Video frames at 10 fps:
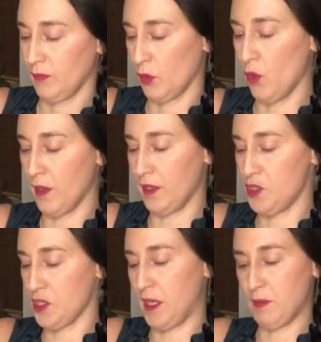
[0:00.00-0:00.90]

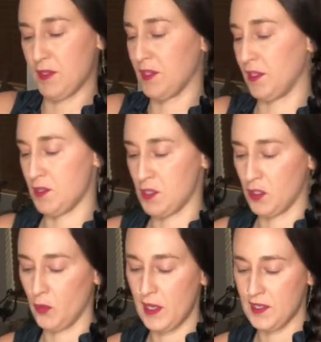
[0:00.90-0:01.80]
orange, and I'm just gonna
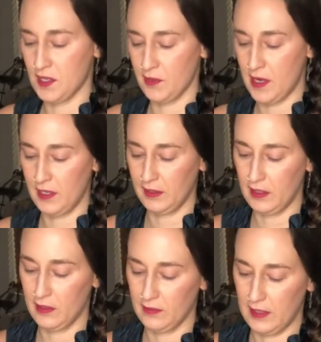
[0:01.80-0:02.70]
squeeze it right in
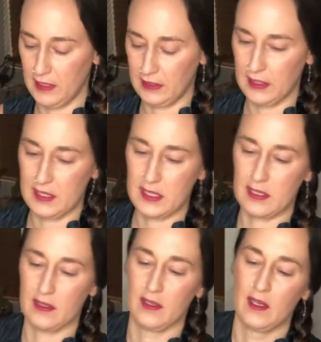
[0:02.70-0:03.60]
there like this.